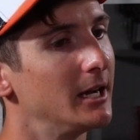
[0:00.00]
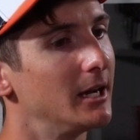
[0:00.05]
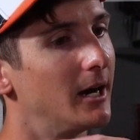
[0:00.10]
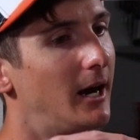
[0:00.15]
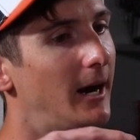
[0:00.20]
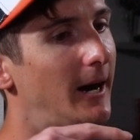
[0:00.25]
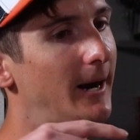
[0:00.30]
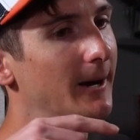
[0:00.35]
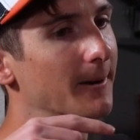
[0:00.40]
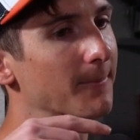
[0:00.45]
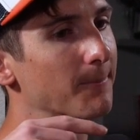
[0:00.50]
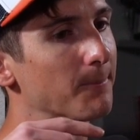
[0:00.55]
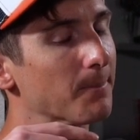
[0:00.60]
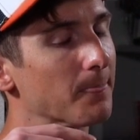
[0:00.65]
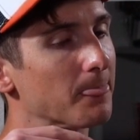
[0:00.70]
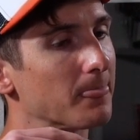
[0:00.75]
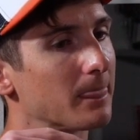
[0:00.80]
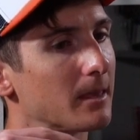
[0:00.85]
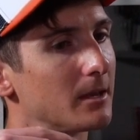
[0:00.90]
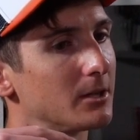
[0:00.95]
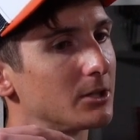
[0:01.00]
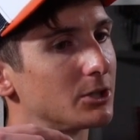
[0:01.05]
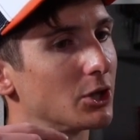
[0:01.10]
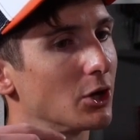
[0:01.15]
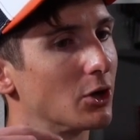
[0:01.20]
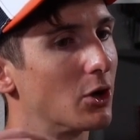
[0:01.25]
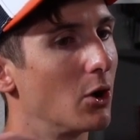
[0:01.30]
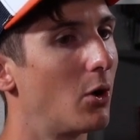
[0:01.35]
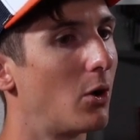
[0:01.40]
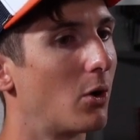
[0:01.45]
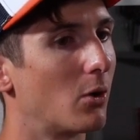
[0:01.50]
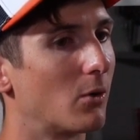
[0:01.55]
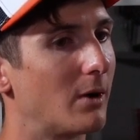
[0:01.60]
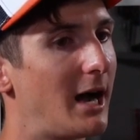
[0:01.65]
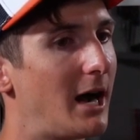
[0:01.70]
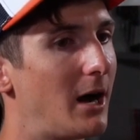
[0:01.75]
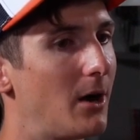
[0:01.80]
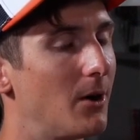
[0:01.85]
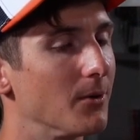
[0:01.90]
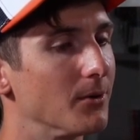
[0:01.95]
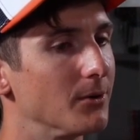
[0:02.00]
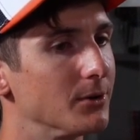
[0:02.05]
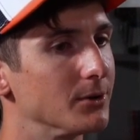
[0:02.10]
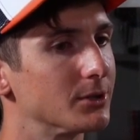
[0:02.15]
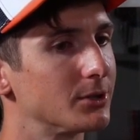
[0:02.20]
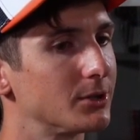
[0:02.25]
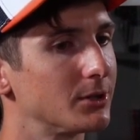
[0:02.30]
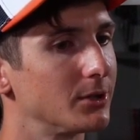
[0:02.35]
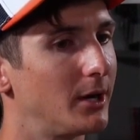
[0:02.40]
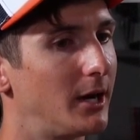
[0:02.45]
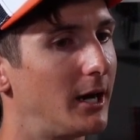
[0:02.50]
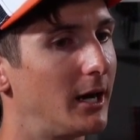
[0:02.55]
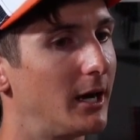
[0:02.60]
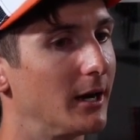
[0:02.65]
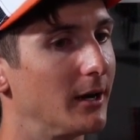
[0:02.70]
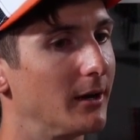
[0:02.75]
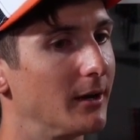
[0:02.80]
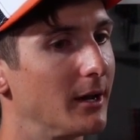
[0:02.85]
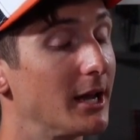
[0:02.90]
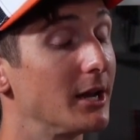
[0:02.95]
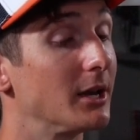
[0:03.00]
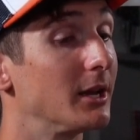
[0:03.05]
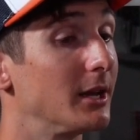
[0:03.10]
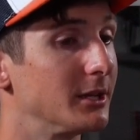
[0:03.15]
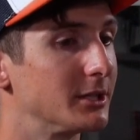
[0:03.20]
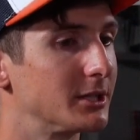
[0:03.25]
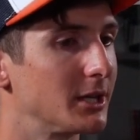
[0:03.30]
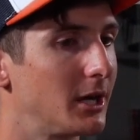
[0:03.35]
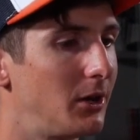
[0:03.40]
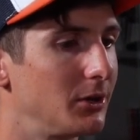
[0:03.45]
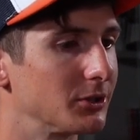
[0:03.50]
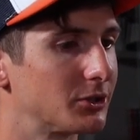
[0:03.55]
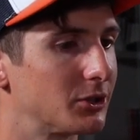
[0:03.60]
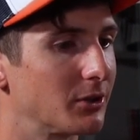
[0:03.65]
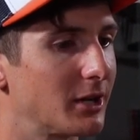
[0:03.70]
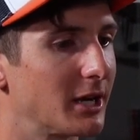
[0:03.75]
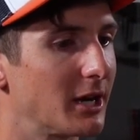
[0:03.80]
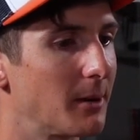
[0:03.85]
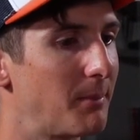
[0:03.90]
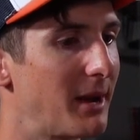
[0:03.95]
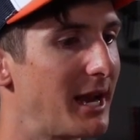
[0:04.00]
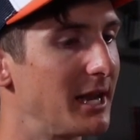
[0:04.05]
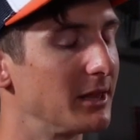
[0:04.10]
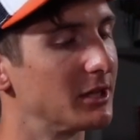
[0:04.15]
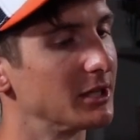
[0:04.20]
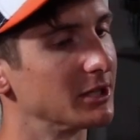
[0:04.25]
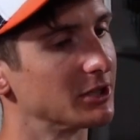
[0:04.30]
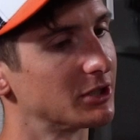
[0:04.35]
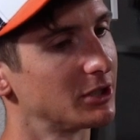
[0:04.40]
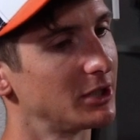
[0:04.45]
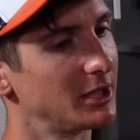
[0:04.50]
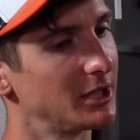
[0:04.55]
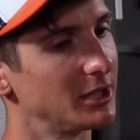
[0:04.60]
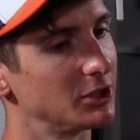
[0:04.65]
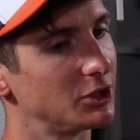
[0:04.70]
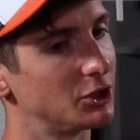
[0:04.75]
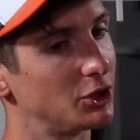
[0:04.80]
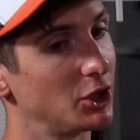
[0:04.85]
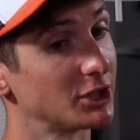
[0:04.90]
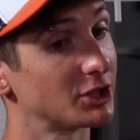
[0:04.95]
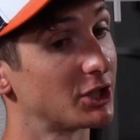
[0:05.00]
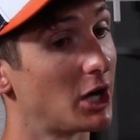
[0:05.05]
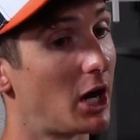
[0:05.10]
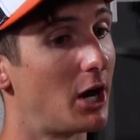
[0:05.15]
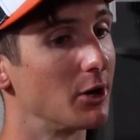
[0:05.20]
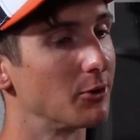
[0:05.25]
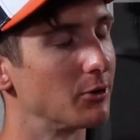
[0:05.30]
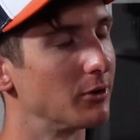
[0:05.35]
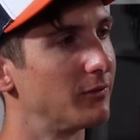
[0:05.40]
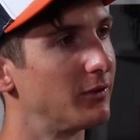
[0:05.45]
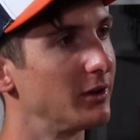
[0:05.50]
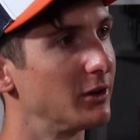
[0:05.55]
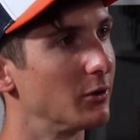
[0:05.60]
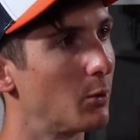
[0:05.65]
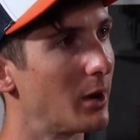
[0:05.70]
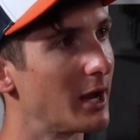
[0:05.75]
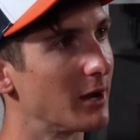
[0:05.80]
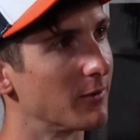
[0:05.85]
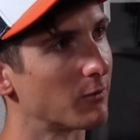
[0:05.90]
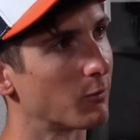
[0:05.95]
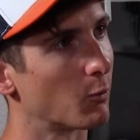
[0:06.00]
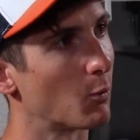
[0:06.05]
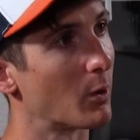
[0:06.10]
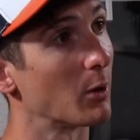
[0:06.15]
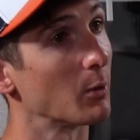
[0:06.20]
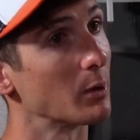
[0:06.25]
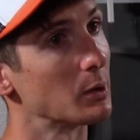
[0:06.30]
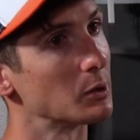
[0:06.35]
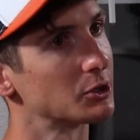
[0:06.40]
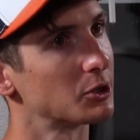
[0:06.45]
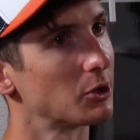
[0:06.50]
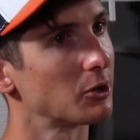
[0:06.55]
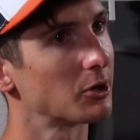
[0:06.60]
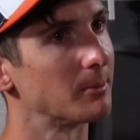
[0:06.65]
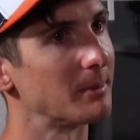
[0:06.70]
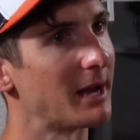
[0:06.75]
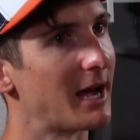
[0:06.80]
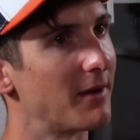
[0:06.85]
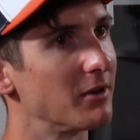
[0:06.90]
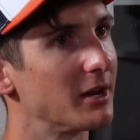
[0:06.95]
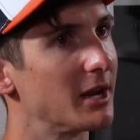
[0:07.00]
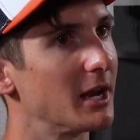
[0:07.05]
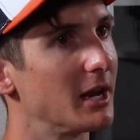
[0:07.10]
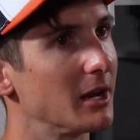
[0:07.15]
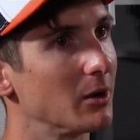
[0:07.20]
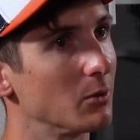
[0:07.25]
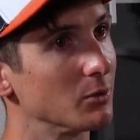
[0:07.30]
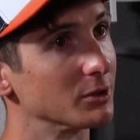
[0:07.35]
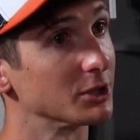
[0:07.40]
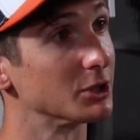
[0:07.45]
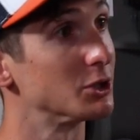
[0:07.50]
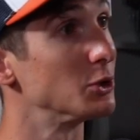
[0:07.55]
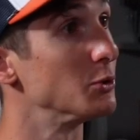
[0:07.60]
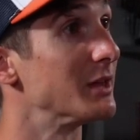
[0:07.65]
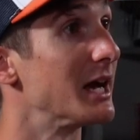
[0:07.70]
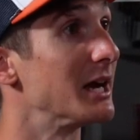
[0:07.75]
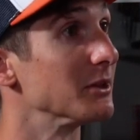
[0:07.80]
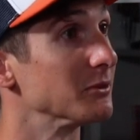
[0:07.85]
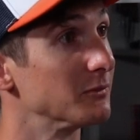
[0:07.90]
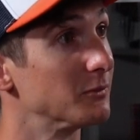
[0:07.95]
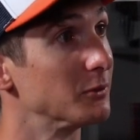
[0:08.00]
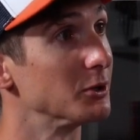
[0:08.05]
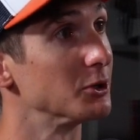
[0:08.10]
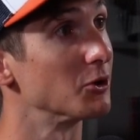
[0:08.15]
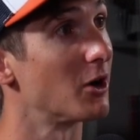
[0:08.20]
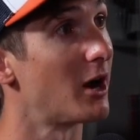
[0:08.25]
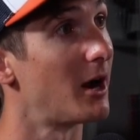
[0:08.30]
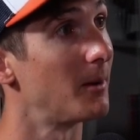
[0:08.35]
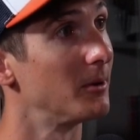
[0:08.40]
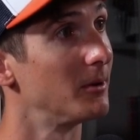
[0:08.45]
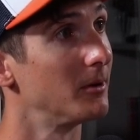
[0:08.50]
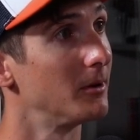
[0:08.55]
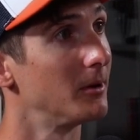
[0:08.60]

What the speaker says: To go around and to also kind of paint this is just 100 feet away from where we were circumnavigating was a 2,000 foot drop.